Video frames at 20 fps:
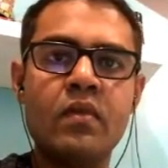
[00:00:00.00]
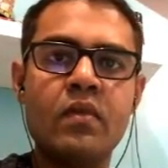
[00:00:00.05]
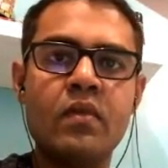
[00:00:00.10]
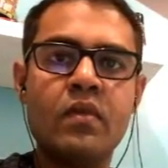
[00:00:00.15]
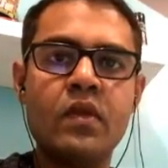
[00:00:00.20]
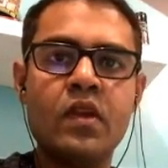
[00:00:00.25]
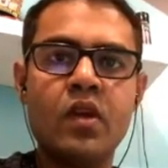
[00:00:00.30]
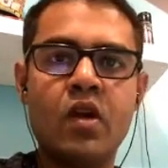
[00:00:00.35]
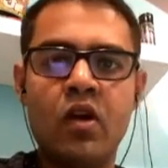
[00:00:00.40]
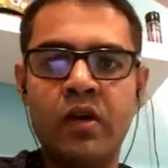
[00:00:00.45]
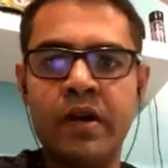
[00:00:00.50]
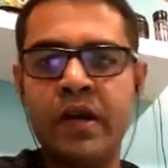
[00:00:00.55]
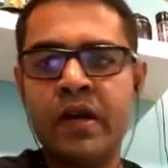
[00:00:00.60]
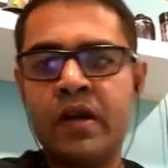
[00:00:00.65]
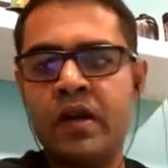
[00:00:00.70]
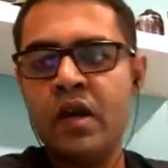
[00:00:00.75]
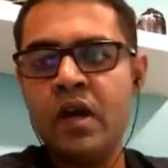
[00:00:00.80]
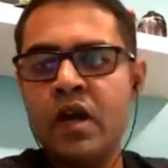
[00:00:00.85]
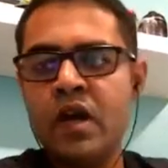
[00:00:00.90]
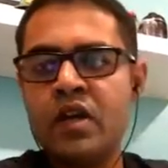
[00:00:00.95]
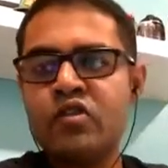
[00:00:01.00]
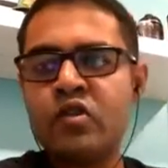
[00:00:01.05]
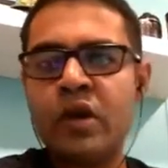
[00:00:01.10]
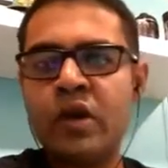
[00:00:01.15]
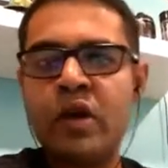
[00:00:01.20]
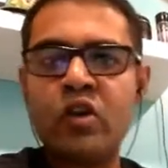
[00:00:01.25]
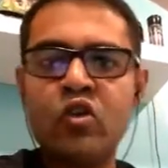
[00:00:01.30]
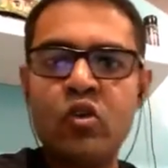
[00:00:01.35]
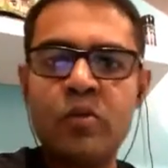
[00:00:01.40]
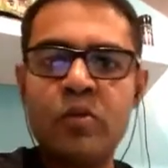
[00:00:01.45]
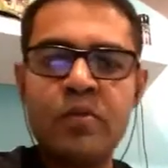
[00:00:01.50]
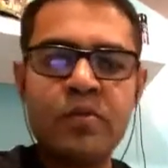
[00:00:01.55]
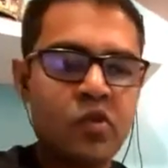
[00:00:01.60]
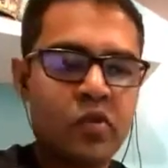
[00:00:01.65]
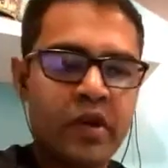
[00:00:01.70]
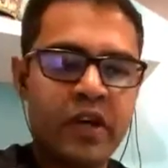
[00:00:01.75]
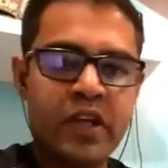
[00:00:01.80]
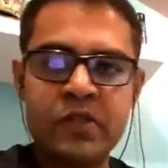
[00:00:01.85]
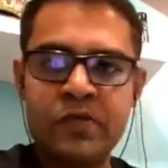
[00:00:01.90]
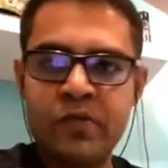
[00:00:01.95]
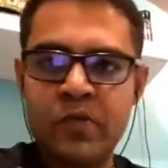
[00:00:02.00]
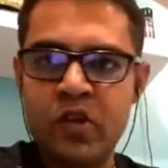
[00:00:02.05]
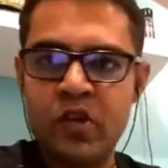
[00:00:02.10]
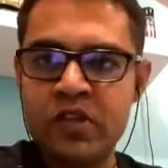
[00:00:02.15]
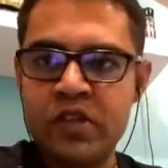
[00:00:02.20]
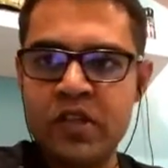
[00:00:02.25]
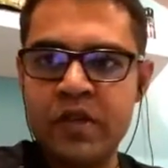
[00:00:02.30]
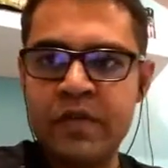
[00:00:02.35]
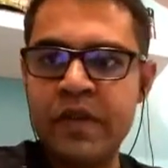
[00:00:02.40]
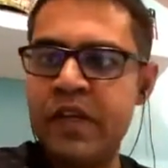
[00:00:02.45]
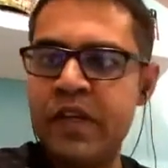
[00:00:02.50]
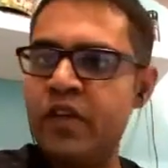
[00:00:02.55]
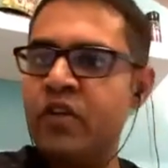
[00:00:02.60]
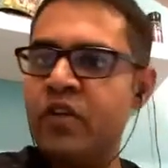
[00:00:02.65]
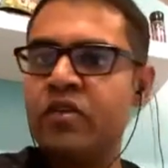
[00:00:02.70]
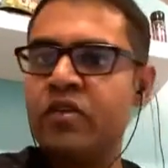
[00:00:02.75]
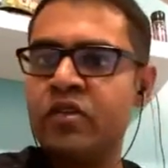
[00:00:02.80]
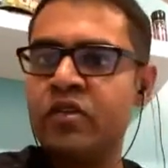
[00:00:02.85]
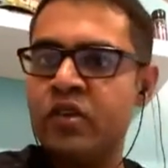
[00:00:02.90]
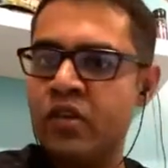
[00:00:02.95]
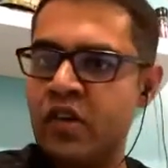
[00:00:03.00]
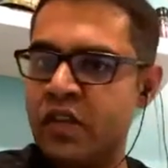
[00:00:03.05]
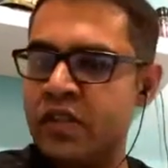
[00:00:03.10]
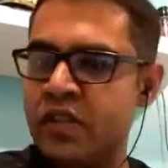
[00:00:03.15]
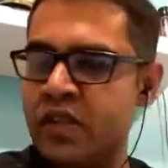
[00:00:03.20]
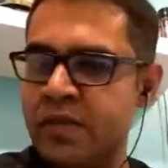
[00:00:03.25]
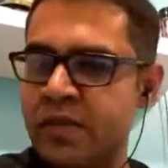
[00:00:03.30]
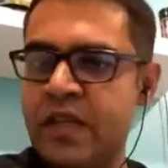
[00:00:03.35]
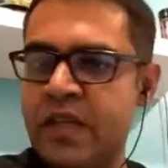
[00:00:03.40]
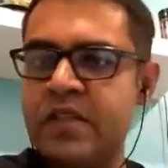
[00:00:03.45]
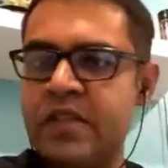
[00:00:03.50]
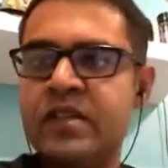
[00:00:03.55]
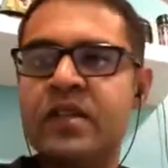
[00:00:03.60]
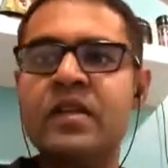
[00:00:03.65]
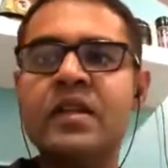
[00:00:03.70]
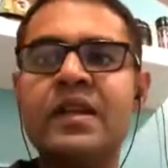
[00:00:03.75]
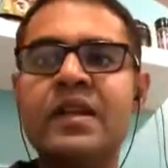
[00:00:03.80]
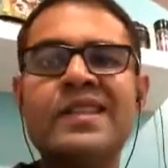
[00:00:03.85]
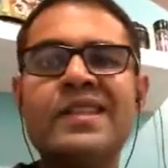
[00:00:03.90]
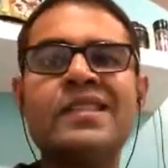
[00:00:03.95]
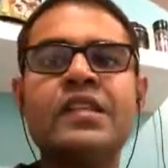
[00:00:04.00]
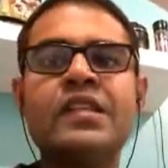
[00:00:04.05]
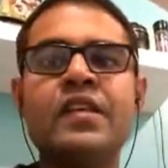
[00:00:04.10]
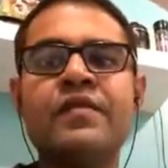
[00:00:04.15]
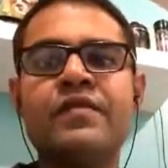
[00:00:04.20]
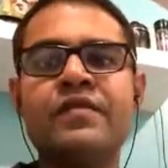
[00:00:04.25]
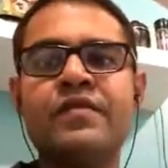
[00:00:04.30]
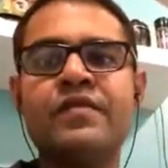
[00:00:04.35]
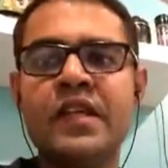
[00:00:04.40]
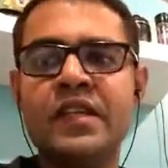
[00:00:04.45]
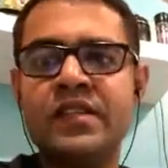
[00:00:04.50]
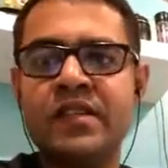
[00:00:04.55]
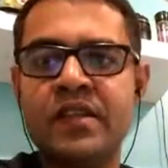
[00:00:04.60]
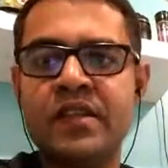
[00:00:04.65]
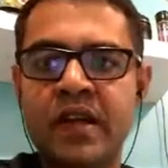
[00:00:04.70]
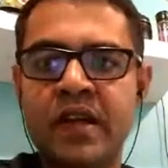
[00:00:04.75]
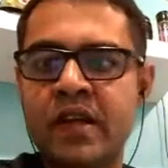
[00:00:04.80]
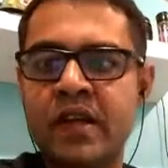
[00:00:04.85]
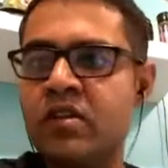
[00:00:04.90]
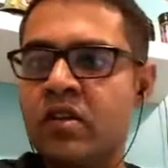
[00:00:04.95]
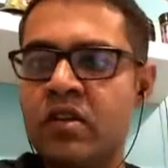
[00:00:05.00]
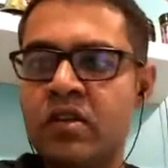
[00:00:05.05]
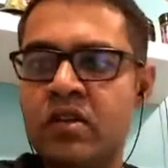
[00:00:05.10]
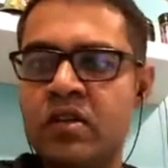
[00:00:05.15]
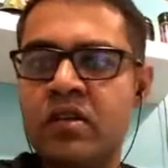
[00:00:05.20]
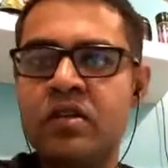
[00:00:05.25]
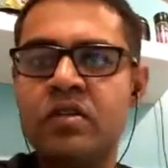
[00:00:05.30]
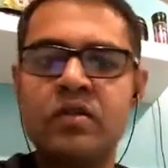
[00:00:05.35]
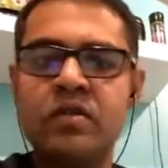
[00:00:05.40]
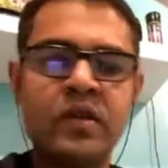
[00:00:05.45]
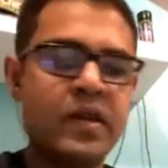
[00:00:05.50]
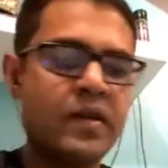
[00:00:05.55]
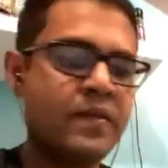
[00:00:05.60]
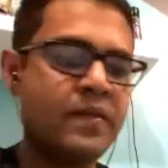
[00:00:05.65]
All right. So I hope you guys pause the video. You got some answer. Let's see if that's correct or not. Okay.